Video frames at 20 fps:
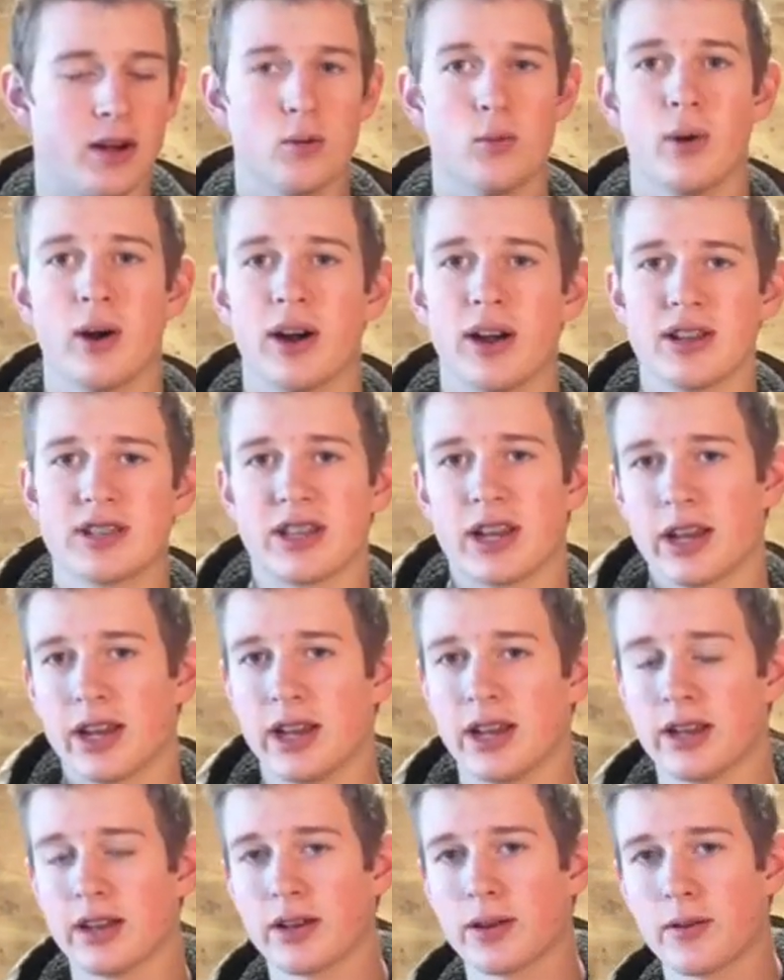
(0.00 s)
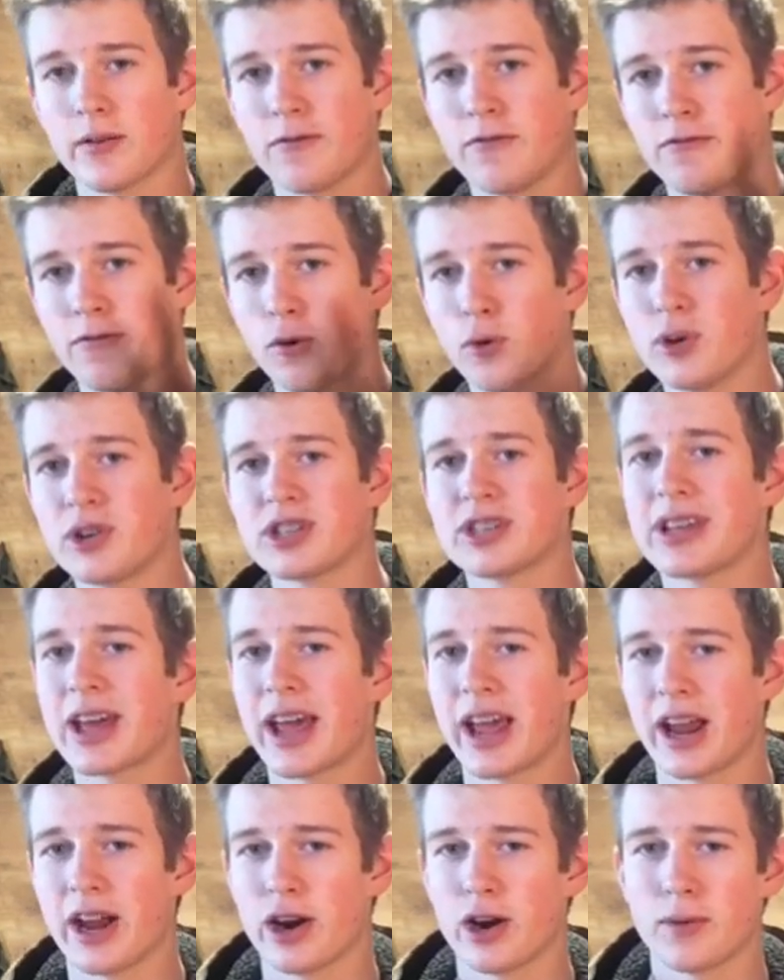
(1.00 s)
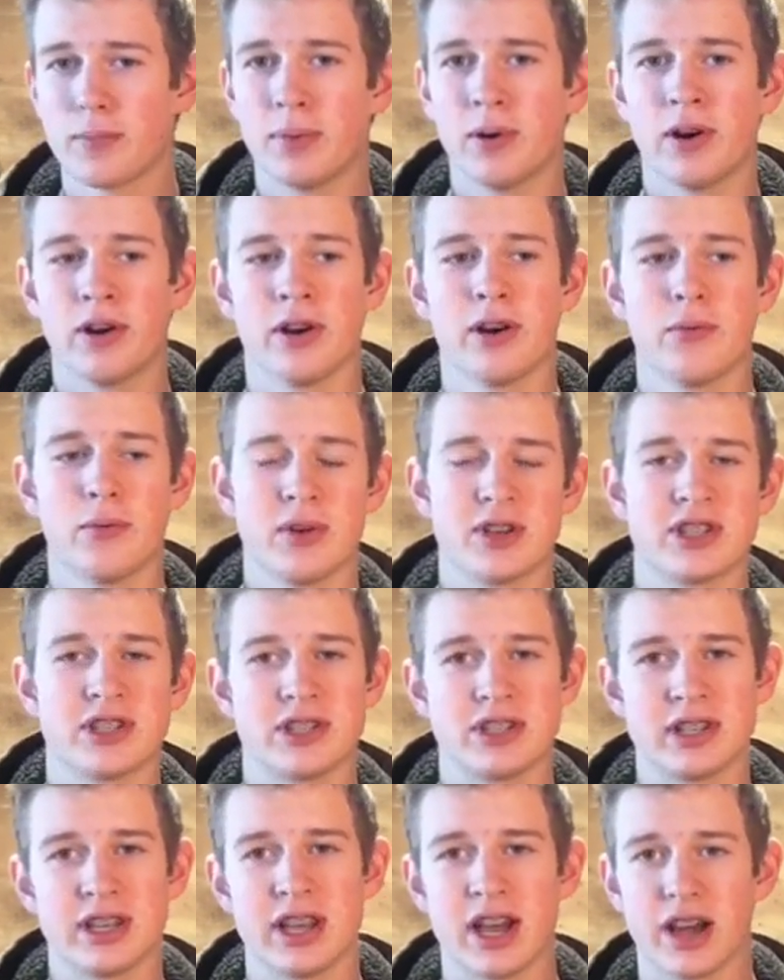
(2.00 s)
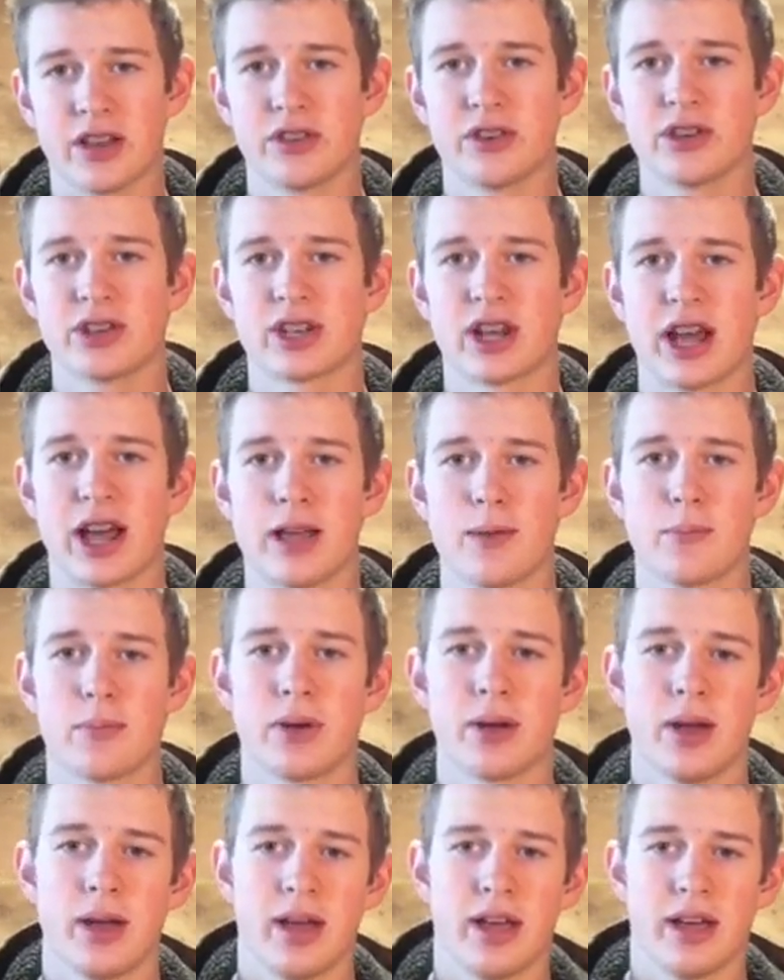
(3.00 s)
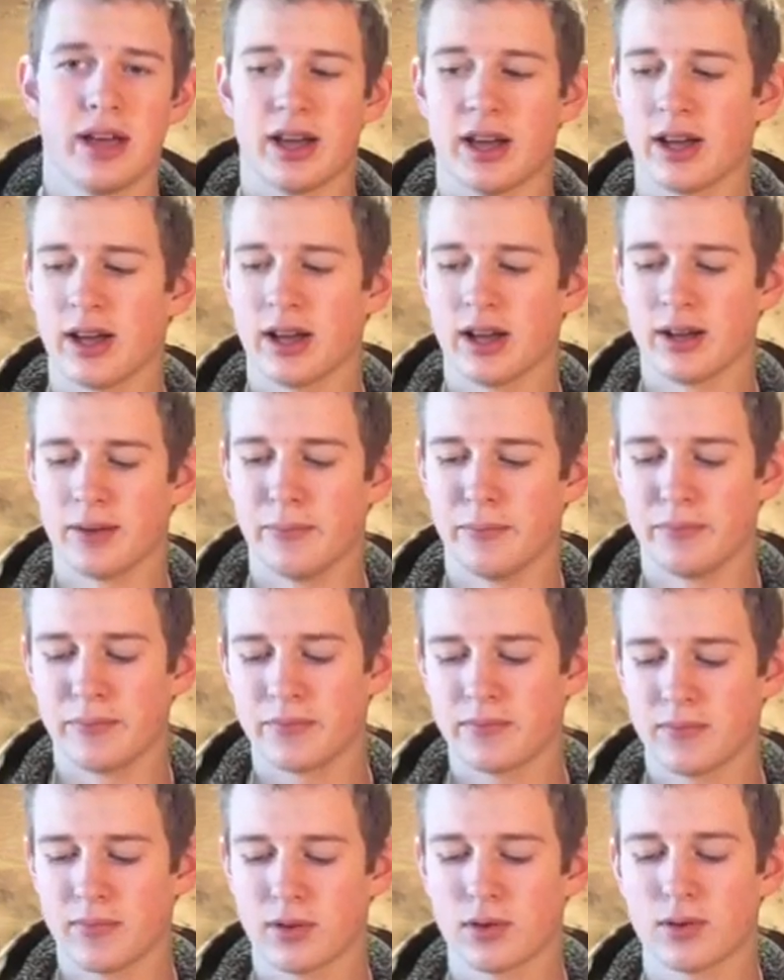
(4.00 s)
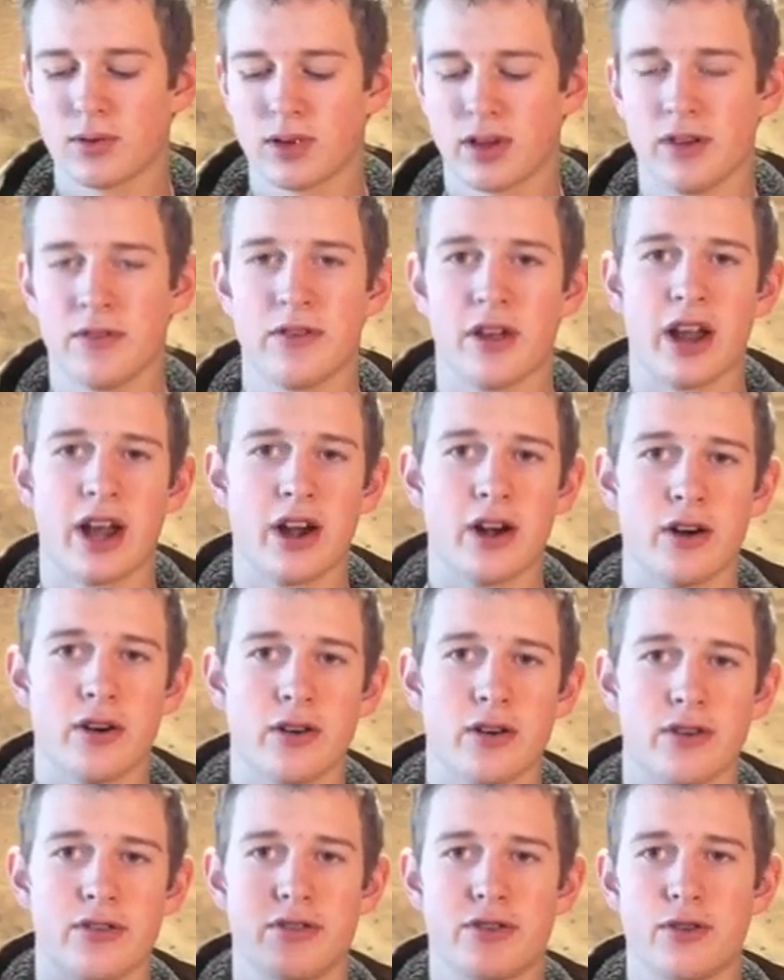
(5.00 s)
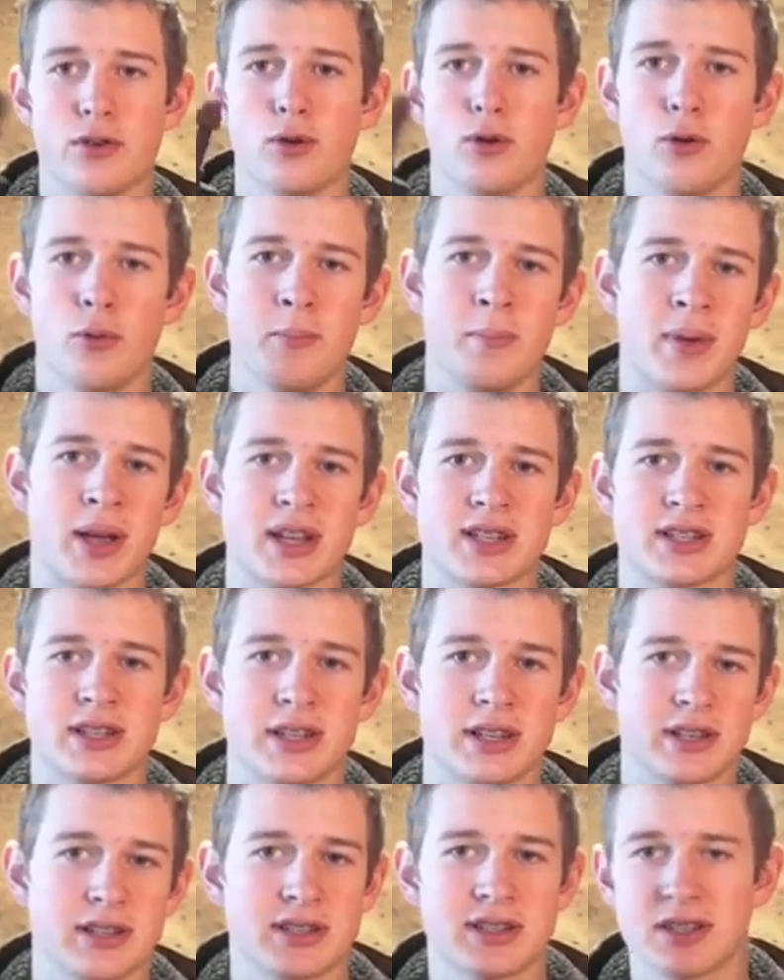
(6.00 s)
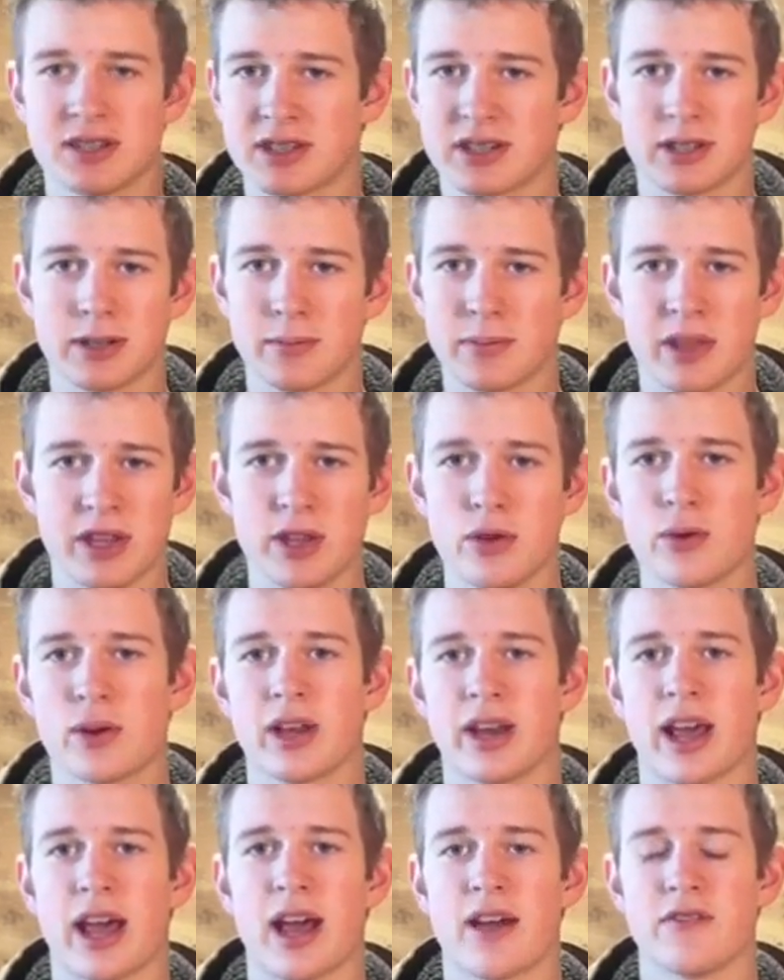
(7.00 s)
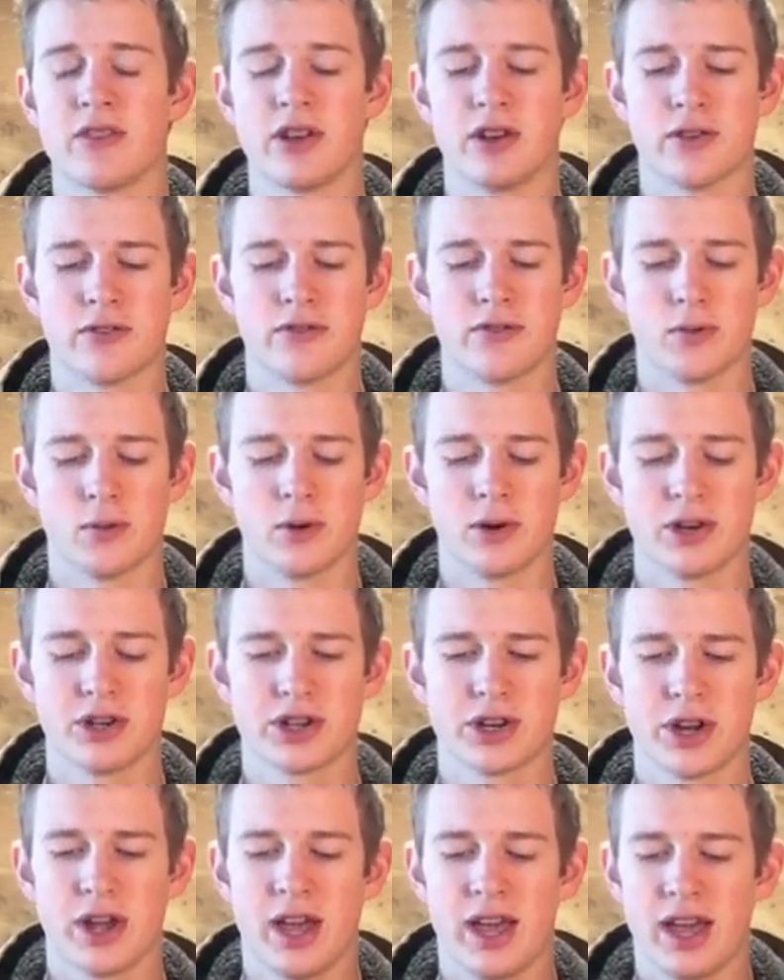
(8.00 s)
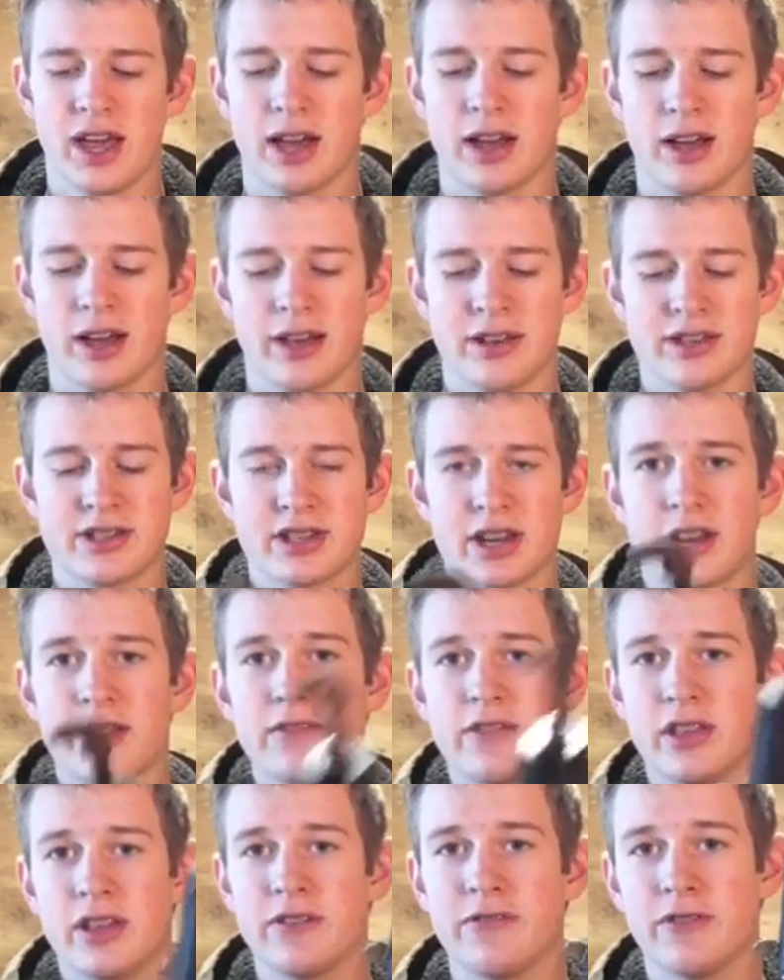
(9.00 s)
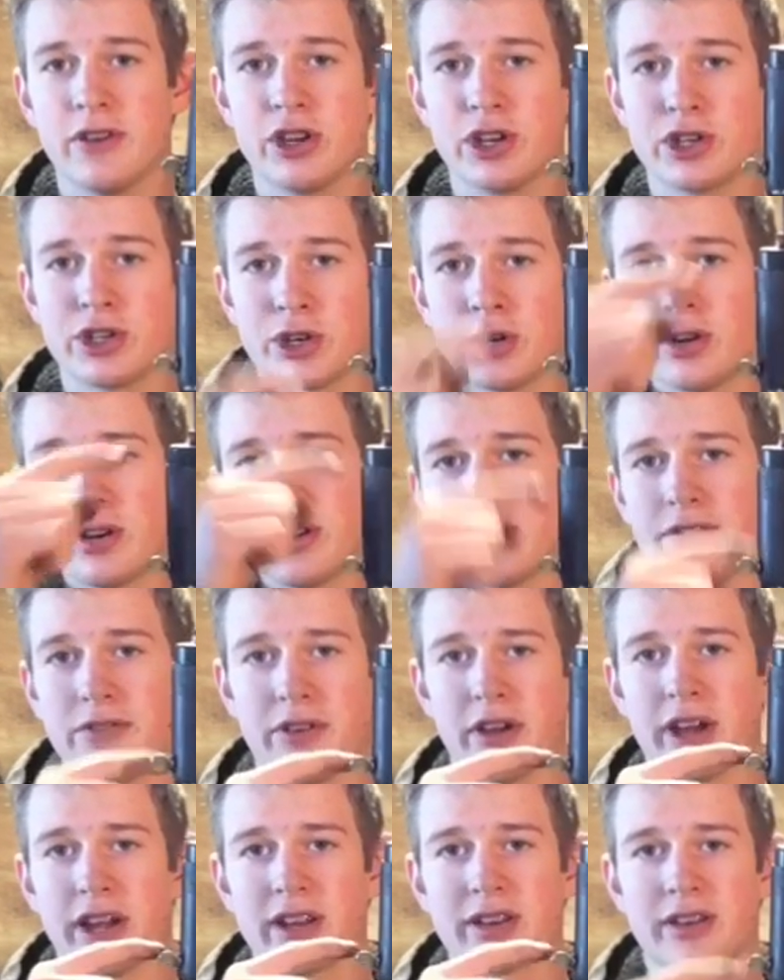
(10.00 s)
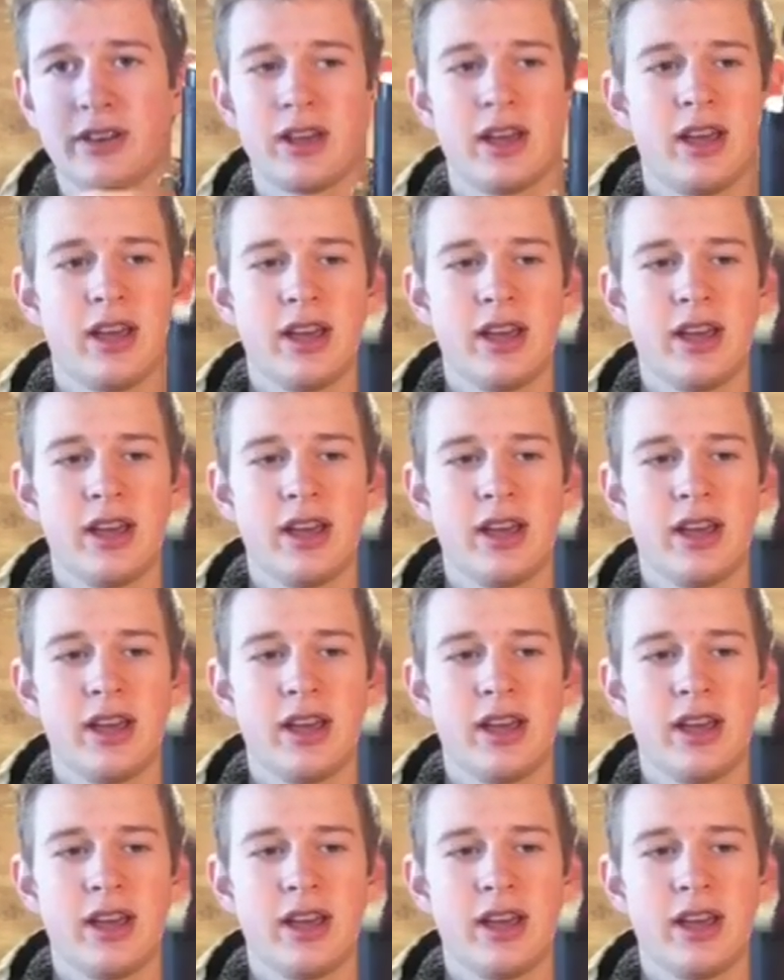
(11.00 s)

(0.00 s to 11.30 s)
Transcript: whereas a forced air burner, which is the other type of air fuel mixing system that you can have in your forge, instead of the Venturi effect,